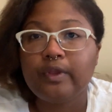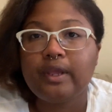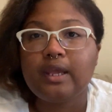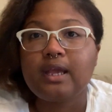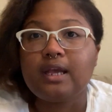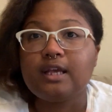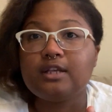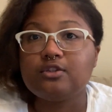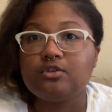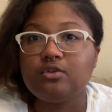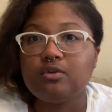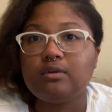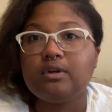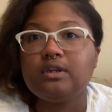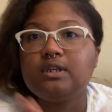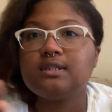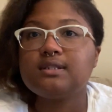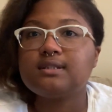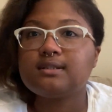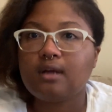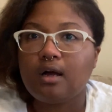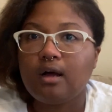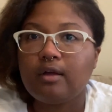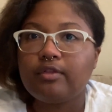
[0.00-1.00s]
is going to
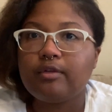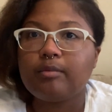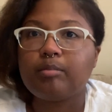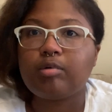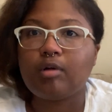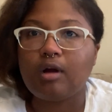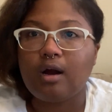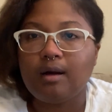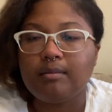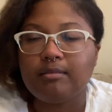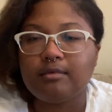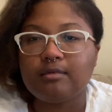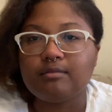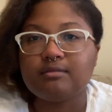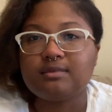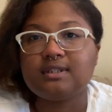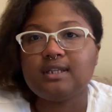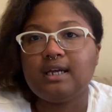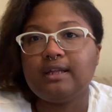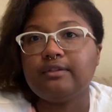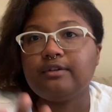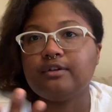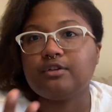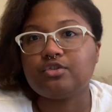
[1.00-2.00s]
solve the problems
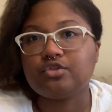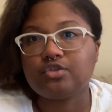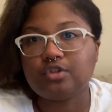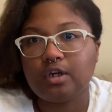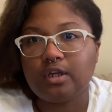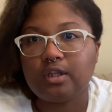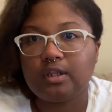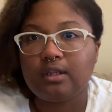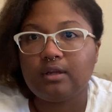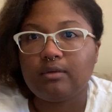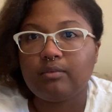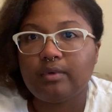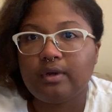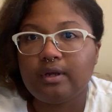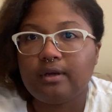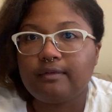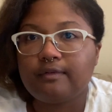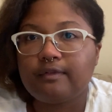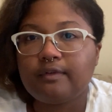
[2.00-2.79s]
that they're struggling with.